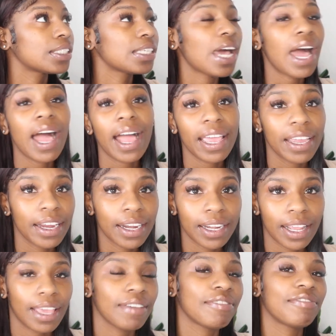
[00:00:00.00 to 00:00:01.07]

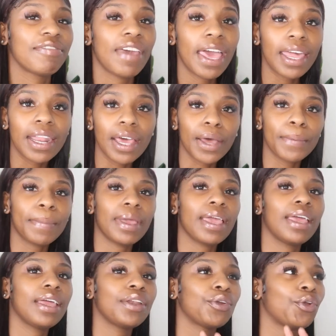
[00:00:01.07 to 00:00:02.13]
tired and fed up
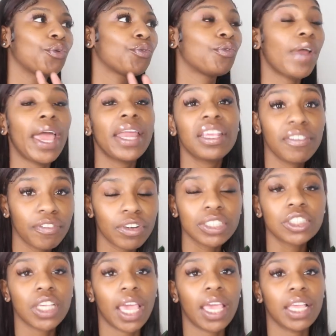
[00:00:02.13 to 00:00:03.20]
and ready for
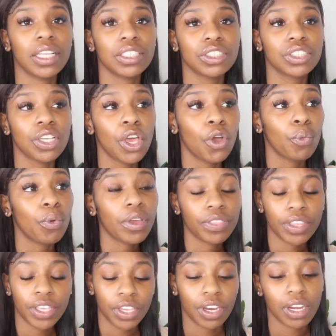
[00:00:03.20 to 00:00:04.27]
change
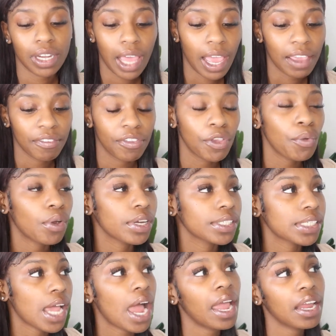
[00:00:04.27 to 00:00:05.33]
within your life. You are
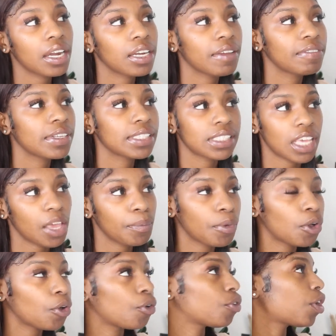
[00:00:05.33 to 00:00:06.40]
tired of the same
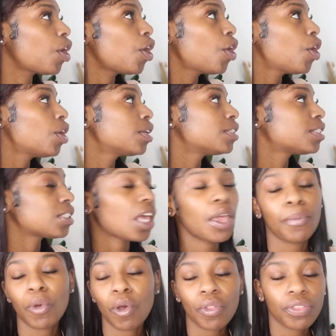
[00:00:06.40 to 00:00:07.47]

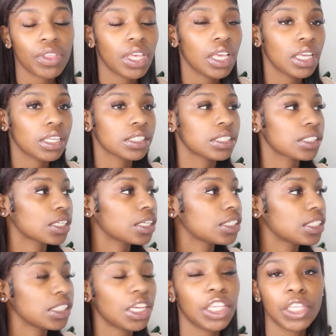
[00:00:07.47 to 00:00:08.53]
old things,
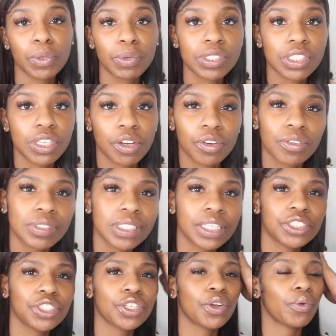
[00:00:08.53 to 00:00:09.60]
continuous circles
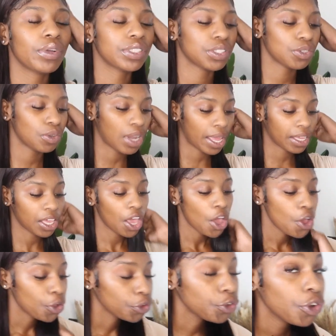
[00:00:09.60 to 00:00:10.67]
that you're going to. Like,
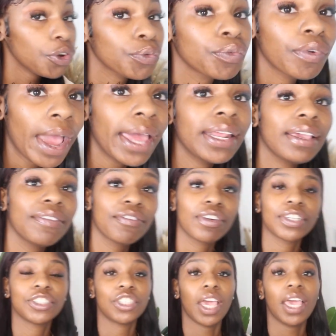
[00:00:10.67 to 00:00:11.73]
you're ready
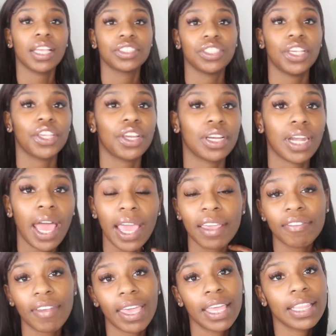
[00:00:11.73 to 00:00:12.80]
for change in your
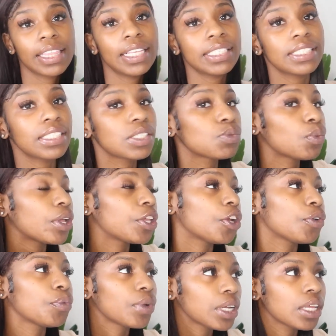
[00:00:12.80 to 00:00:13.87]
life, and this is when
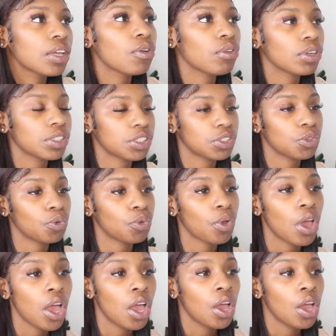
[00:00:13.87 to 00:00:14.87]
you're really going to